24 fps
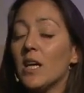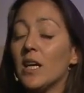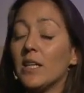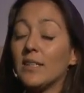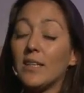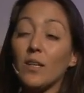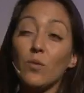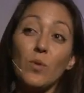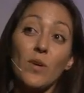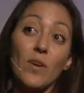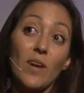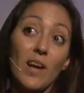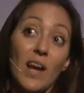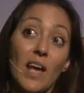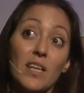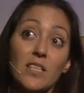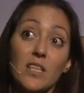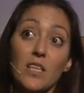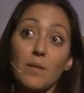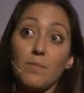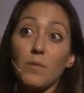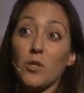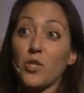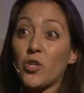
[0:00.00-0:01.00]
And then we
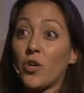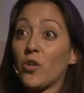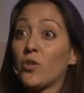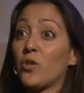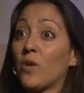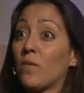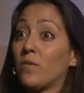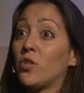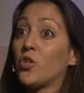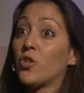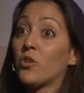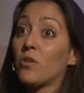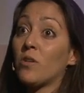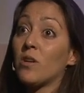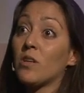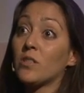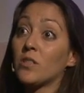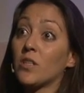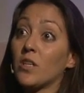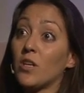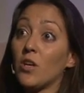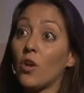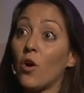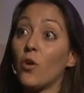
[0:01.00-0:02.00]
realized that the majority of the
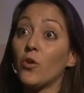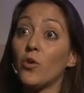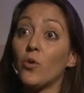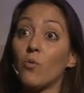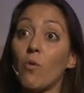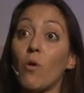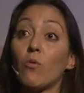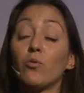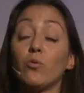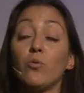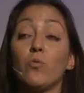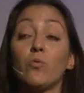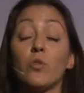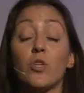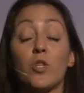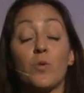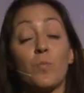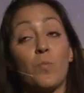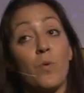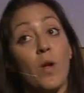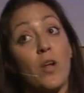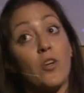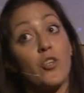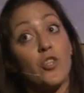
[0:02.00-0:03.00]
journalists did not know how to use a
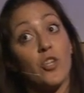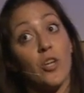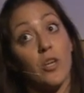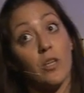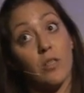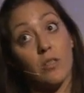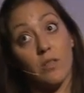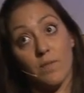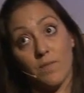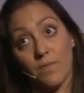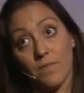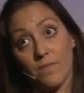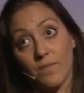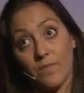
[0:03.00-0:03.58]
spreadsheet.